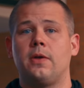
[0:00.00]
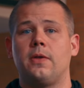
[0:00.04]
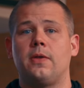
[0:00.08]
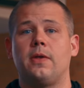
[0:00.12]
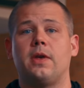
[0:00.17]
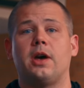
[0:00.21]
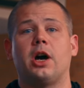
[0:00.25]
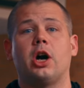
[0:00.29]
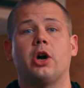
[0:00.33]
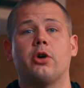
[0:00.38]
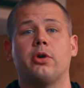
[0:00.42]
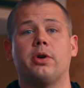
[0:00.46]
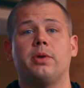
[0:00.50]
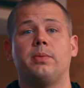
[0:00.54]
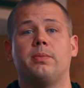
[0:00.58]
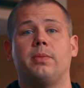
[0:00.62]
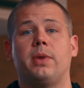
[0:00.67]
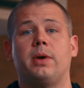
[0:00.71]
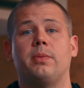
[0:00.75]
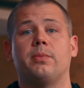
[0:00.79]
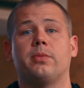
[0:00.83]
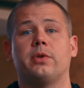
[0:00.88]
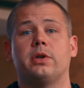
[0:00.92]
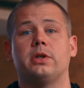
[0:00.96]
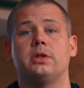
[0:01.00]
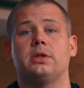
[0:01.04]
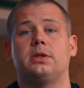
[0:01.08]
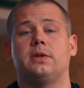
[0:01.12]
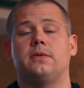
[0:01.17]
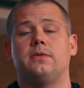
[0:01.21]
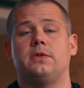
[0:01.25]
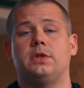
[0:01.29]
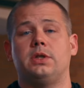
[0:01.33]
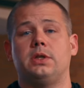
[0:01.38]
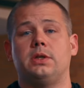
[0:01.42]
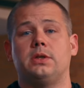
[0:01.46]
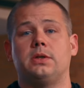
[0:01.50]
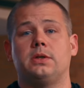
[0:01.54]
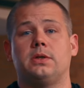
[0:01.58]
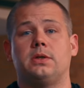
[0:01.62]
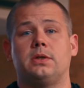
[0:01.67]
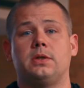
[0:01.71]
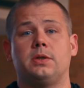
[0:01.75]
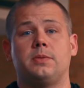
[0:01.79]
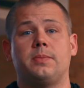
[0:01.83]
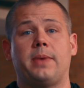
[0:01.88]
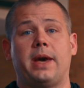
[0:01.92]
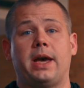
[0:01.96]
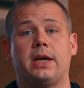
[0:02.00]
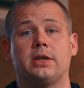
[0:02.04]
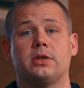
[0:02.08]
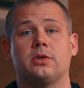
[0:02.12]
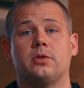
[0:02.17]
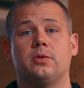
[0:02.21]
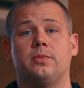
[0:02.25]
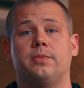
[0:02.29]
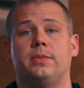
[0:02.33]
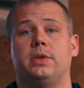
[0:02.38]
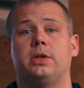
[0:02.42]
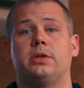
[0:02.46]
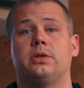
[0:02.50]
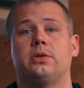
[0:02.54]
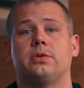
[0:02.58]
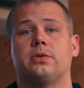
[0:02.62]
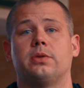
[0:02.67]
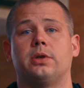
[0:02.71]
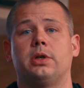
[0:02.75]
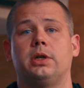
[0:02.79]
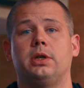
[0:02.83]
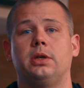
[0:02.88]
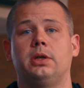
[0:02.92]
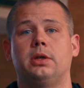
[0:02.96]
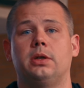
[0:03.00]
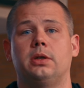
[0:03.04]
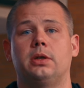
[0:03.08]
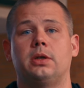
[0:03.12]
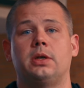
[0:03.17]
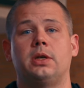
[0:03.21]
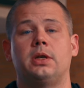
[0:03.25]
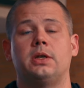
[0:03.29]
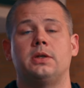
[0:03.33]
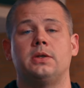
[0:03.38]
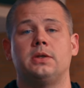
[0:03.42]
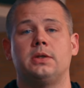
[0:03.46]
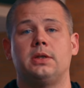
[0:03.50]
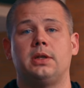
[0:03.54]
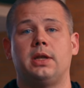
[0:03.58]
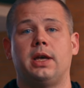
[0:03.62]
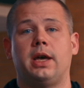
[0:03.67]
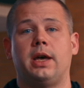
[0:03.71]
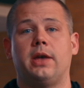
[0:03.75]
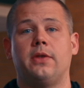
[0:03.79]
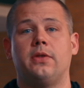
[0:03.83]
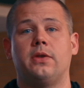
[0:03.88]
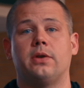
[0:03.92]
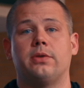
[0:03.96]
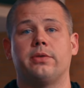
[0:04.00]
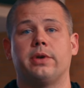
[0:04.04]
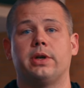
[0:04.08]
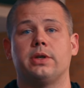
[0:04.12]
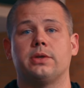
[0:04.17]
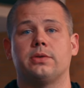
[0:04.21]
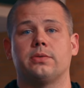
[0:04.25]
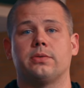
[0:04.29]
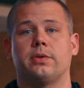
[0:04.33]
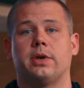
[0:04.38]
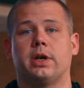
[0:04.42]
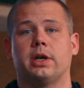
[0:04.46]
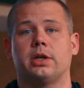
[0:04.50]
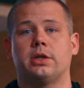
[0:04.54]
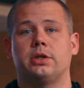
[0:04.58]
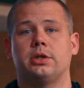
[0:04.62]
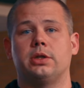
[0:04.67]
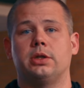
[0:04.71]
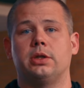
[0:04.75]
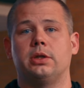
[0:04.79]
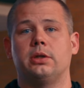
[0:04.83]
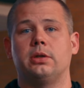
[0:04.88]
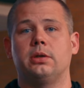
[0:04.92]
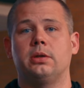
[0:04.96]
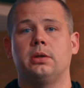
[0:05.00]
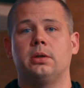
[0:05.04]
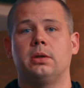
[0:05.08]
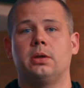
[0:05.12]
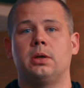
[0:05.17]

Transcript: that our remembrance of Jesus' paschal mystery, his death and resurrection,